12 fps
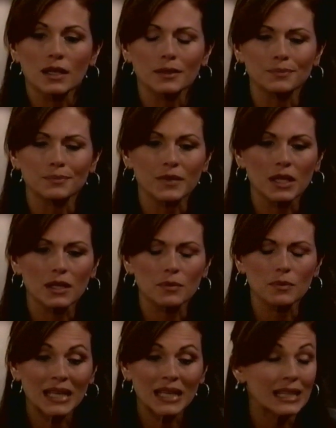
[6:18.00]

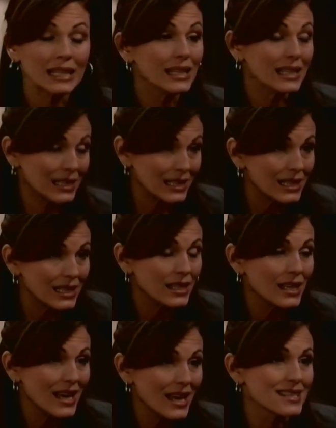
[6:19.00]
um, P
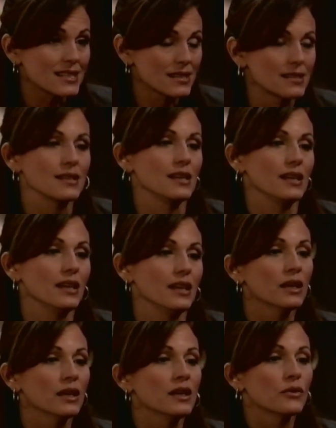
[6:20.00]
E S C,
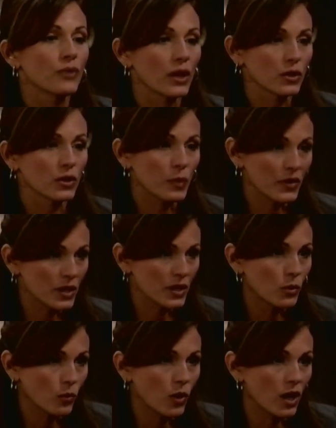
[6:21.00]
followed by the
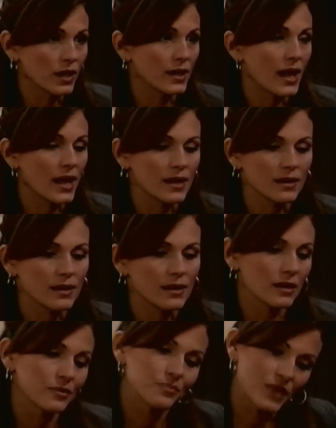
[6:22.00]
number one, and
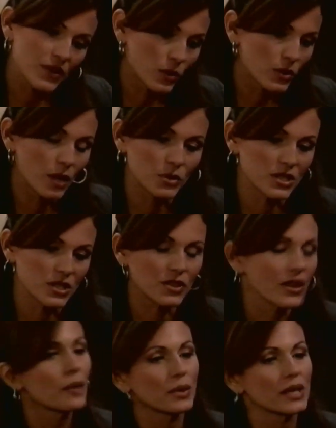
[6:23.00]
uh, then there were numbers
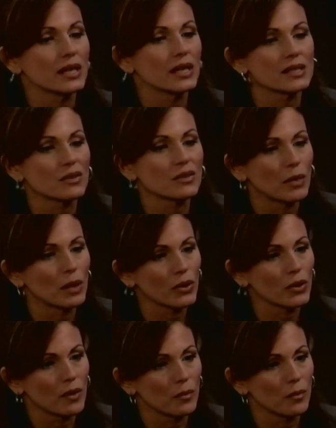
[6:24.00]
after that, but he doesn't remember